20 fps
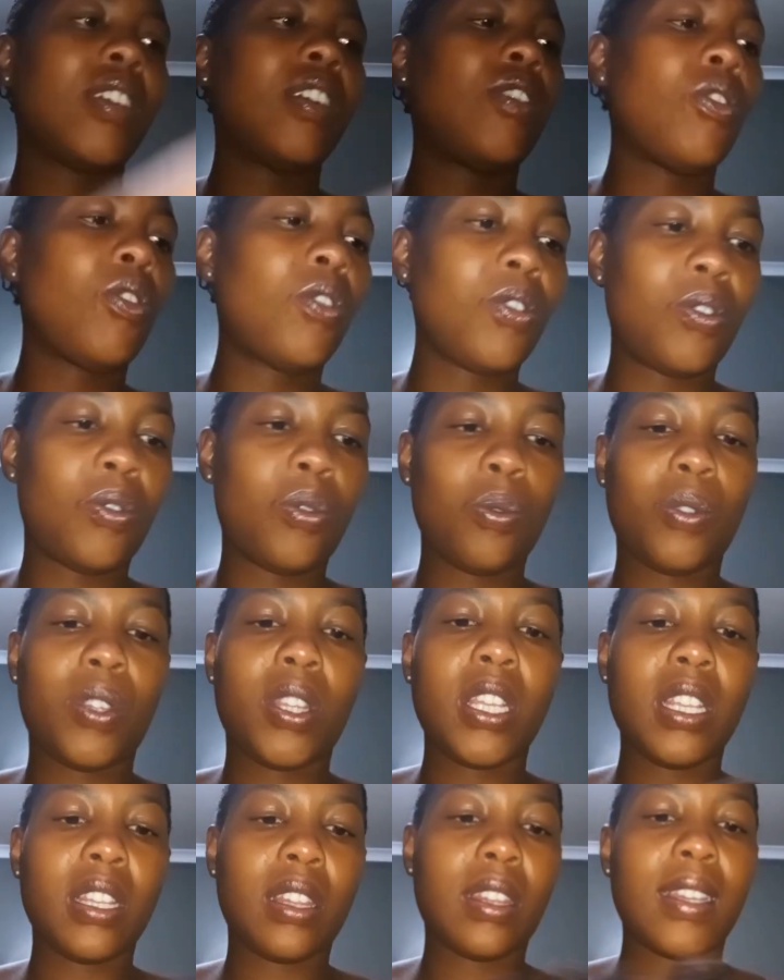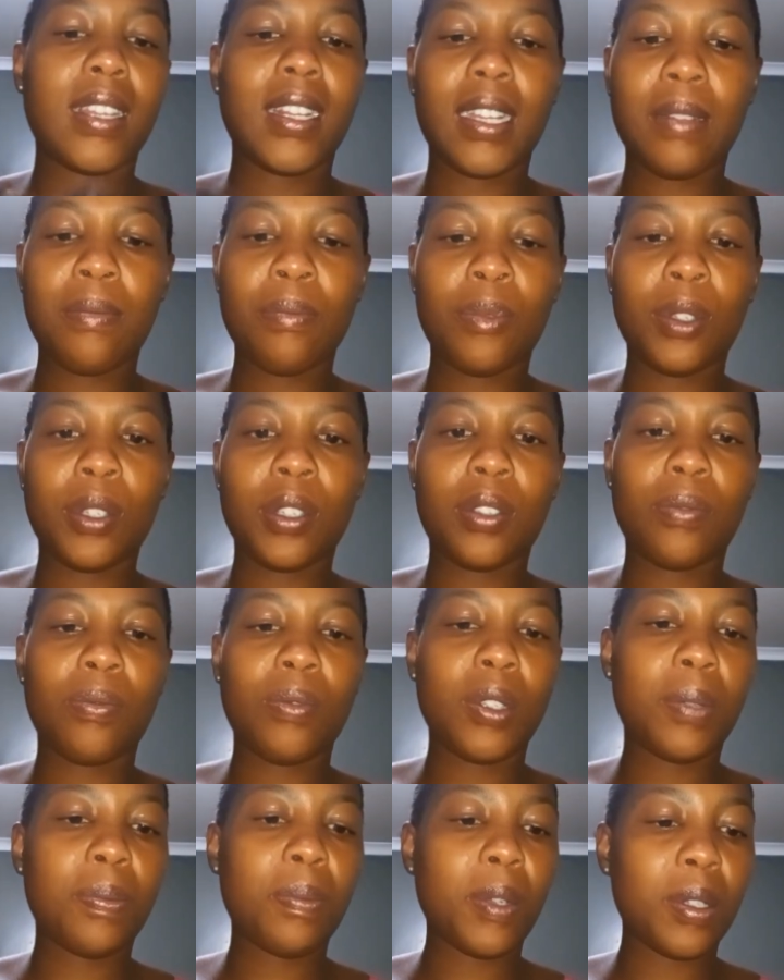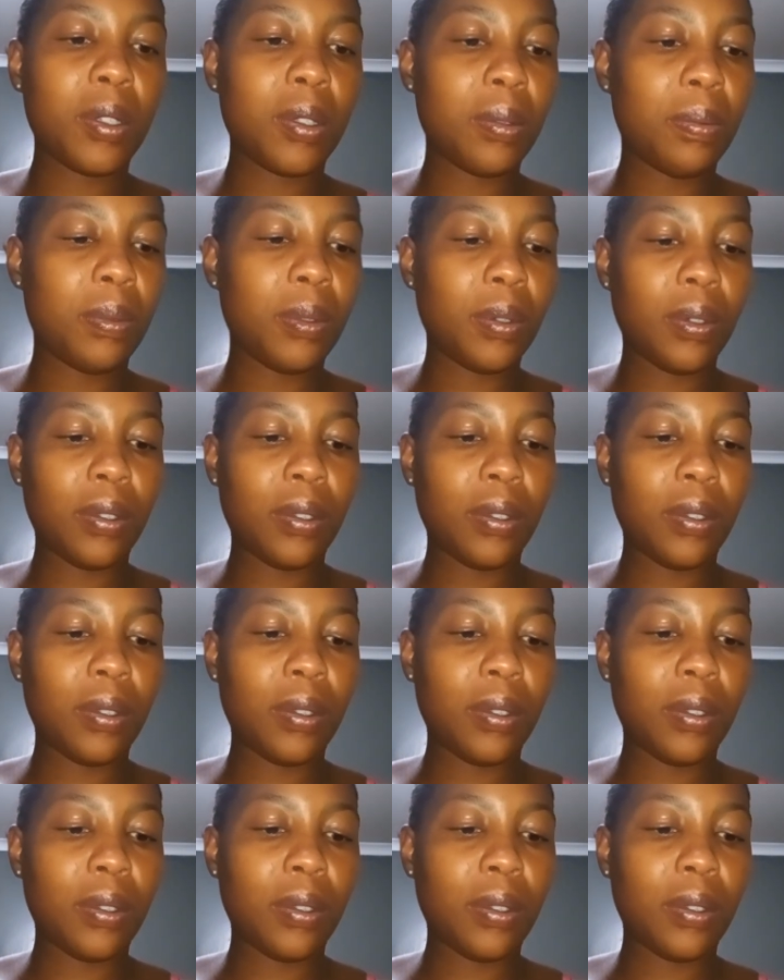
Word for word: or to think that I'm not responsible.